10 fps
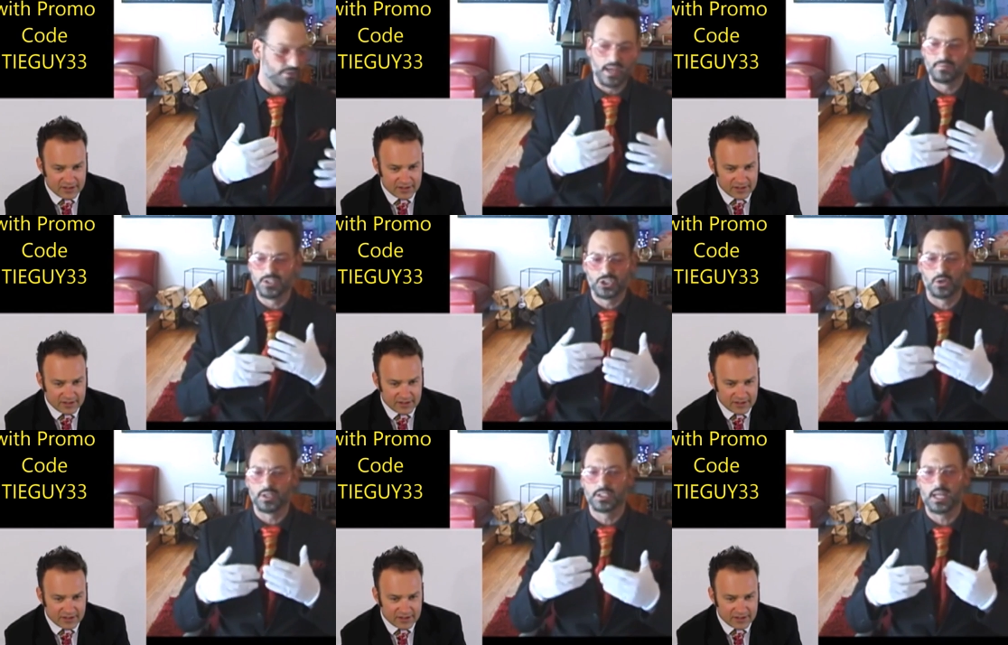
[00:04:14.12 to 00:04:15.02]
Speaker 1: of every
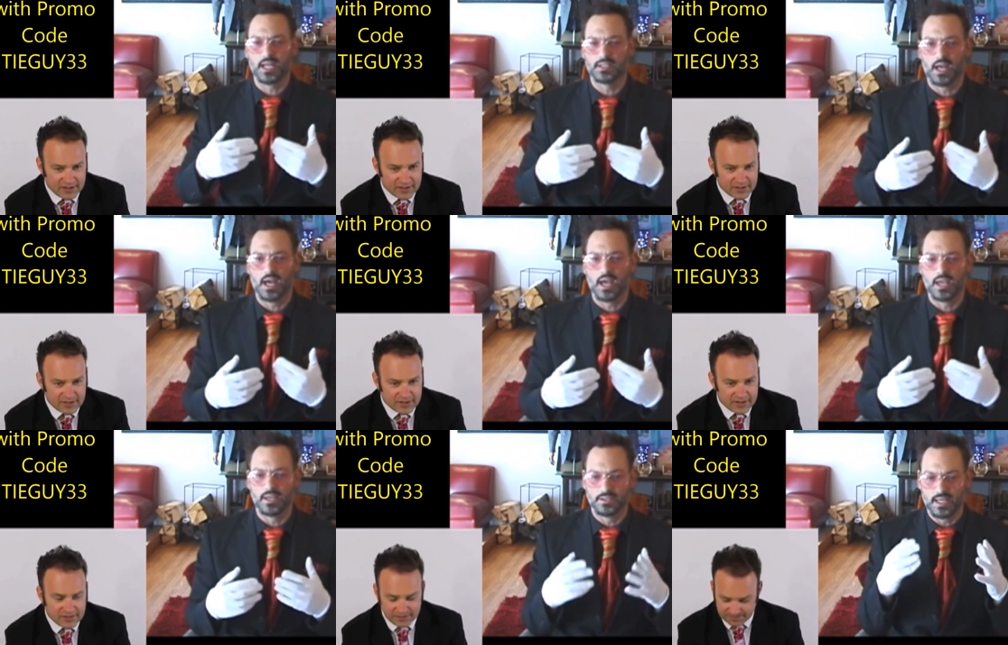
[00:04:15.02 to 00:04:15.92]
Sterling Scott tie
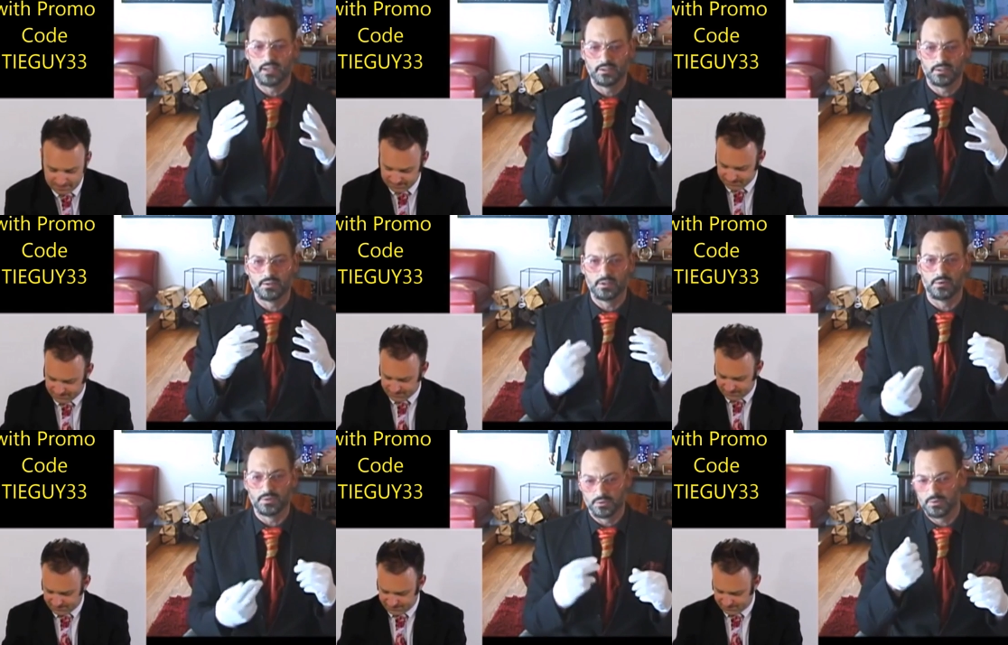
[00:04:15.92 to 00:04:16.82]
is that you
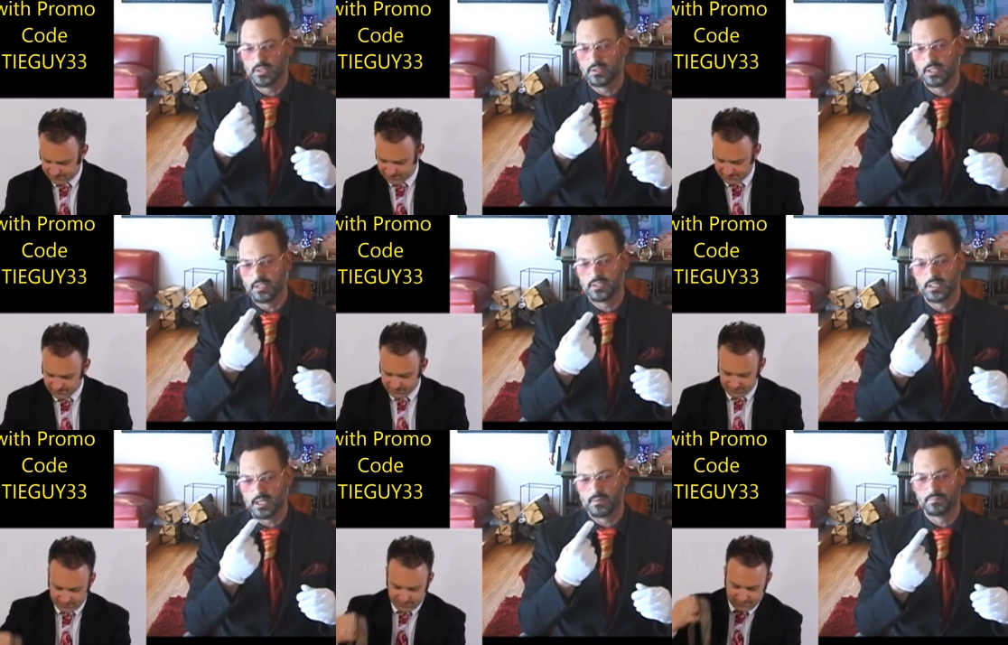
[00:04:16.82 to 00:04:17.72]
know is is
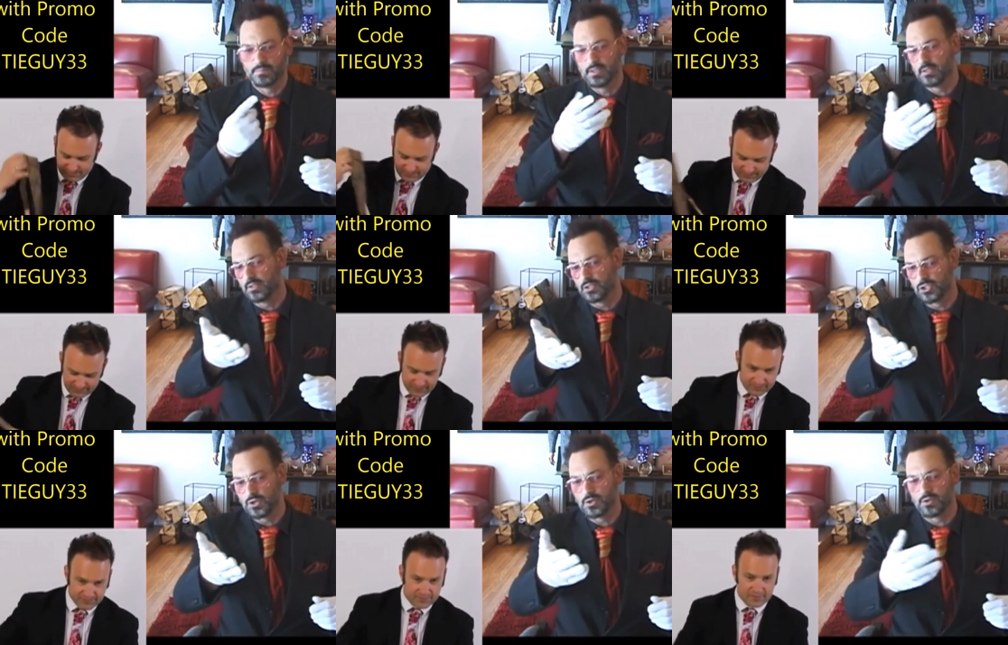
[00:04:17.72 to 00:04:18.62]
the um, you can
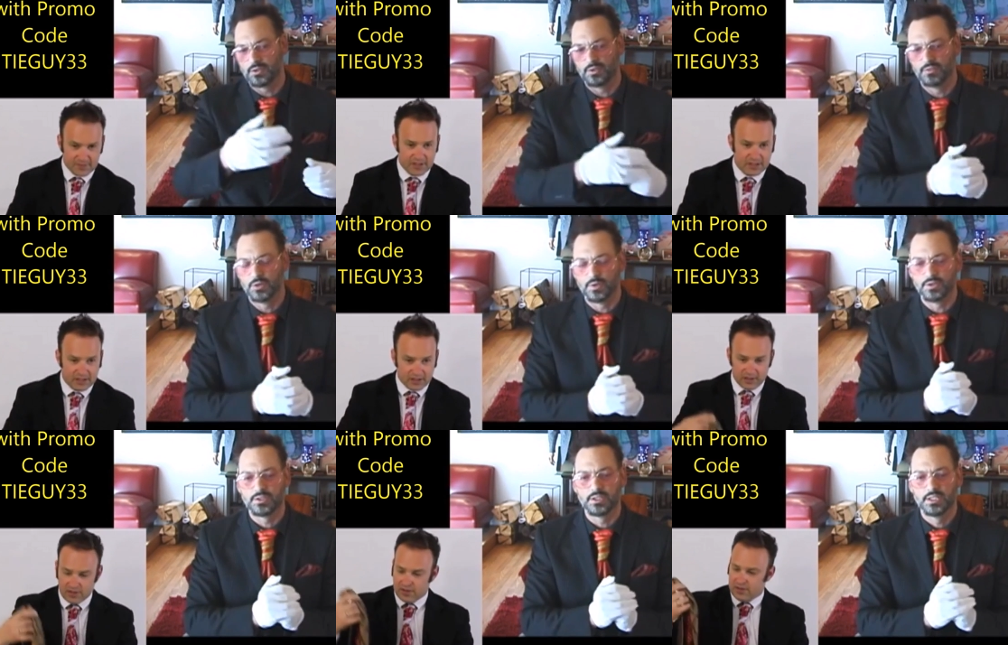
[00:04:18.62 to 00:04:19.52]
show your your
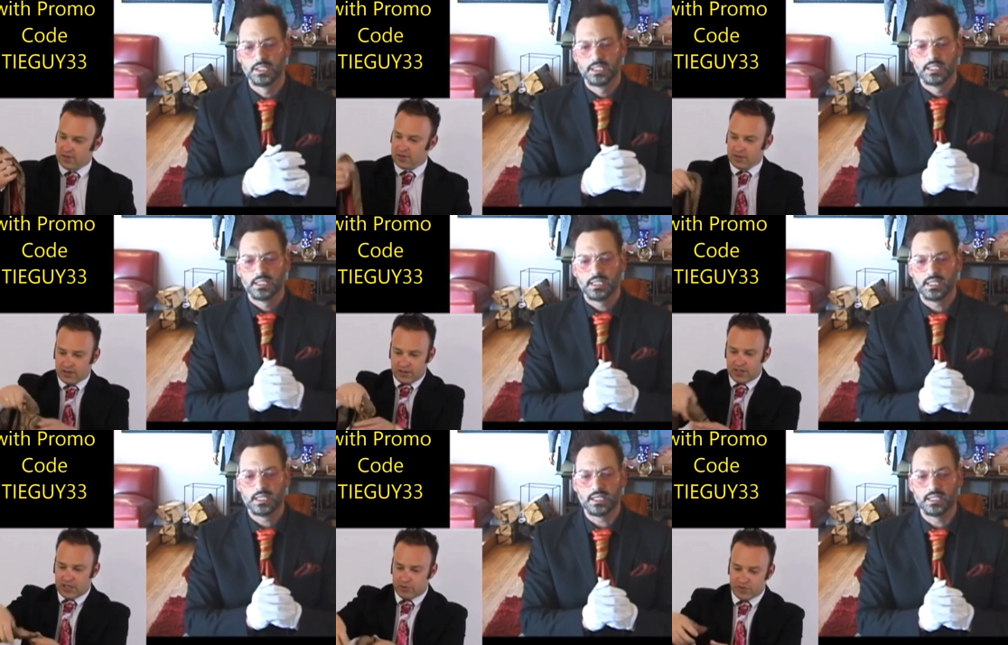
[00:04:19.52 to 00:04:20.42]
viewers
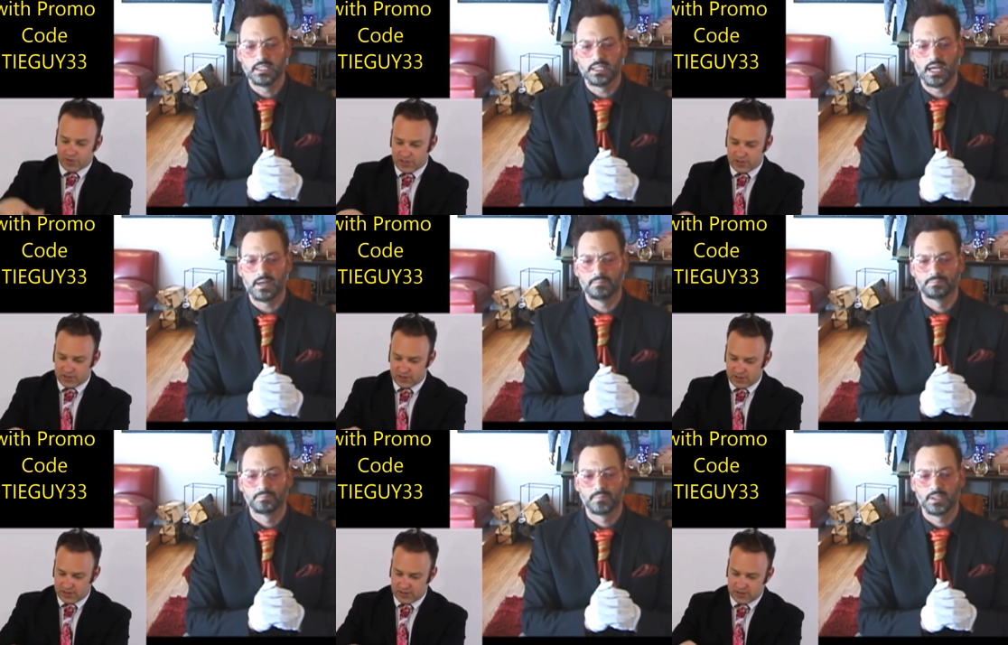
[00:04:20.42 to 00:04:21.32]
Speaker 2: yeah. Is got-
Speaker 1: um,
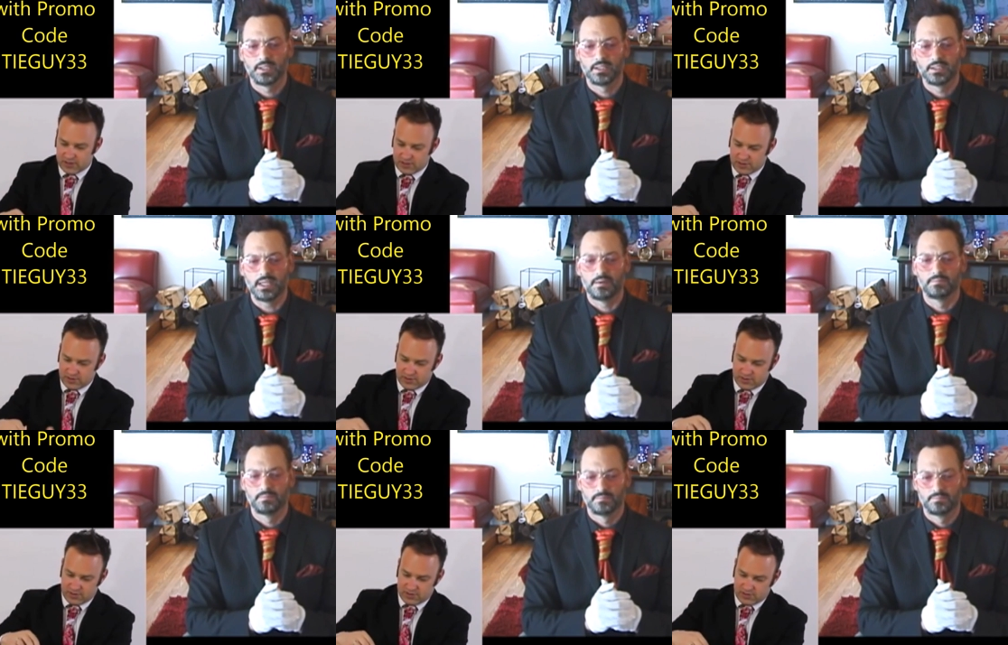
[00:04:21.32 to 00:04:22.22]
yeah.
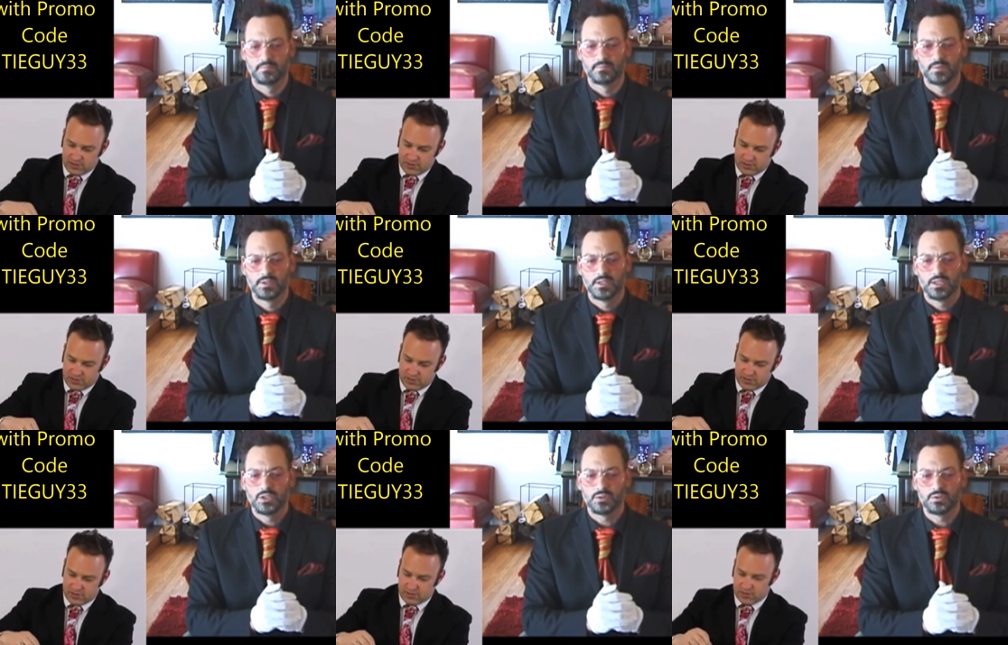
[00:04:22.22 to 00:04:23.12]

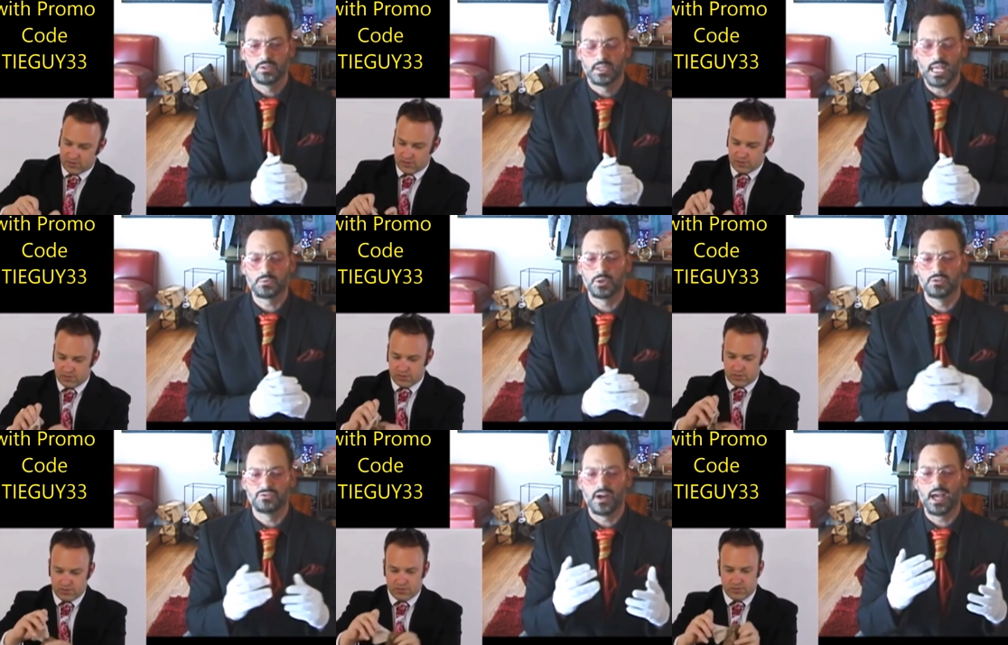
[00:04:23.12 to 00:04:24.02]
So that's where you
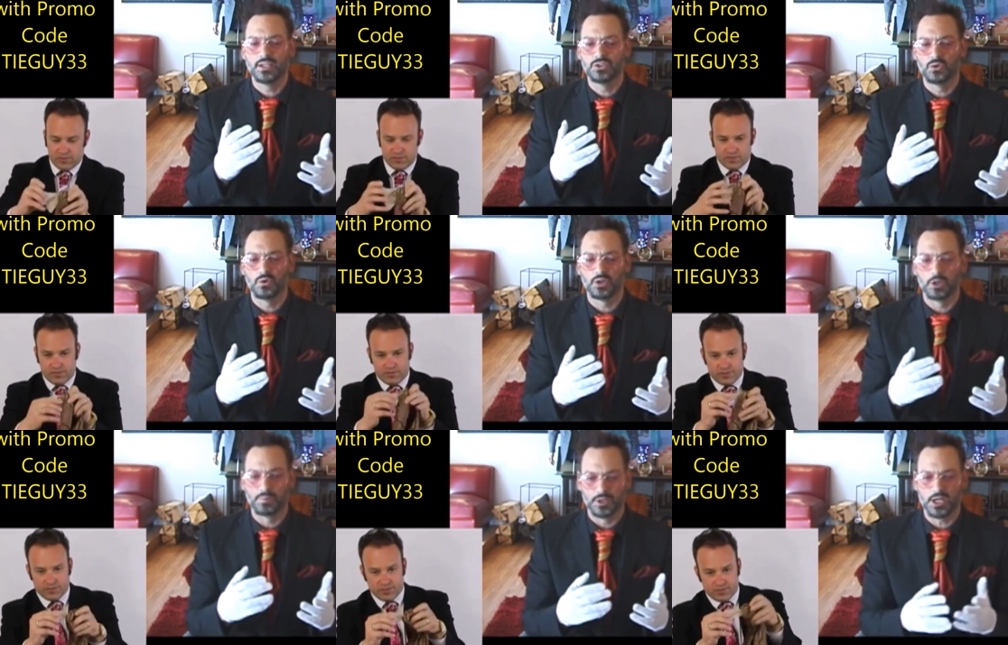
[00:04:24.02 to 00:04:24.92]
find your
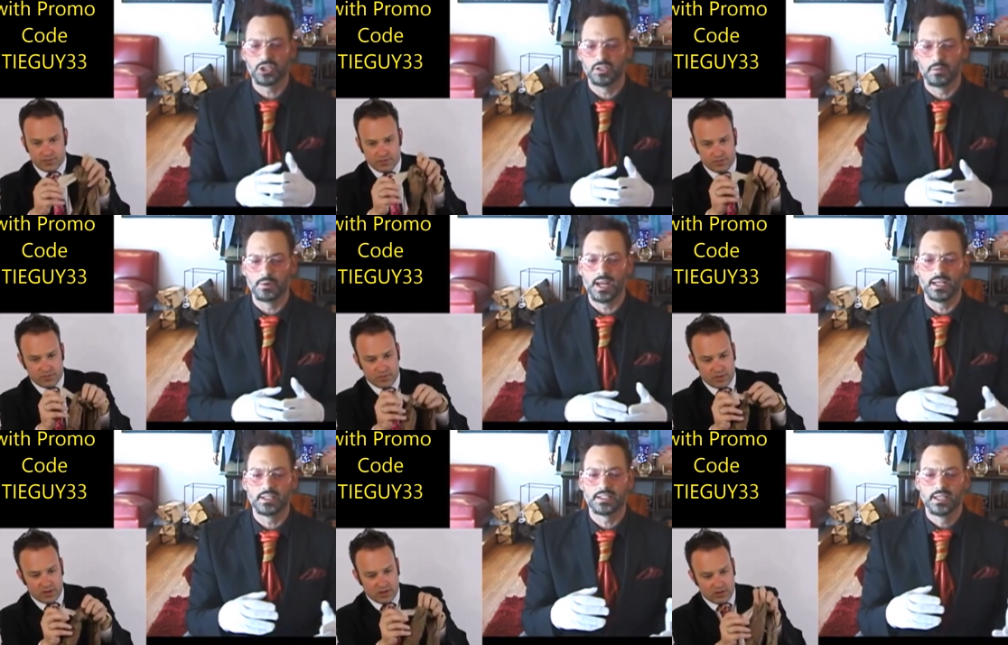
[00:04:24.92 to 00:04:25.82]
your production number,
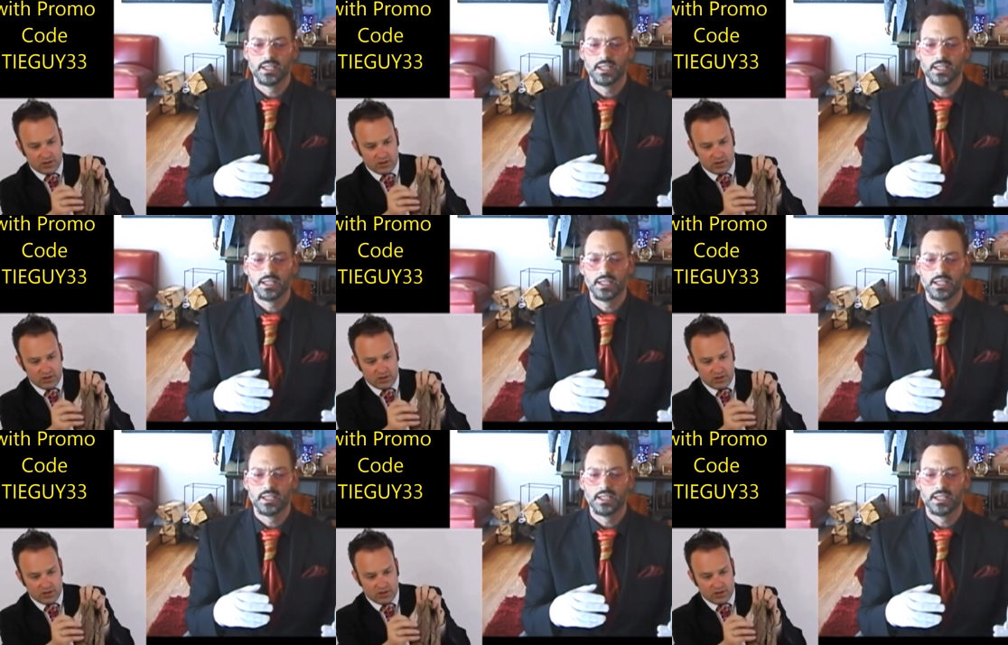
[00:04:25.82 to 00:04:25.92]
and it's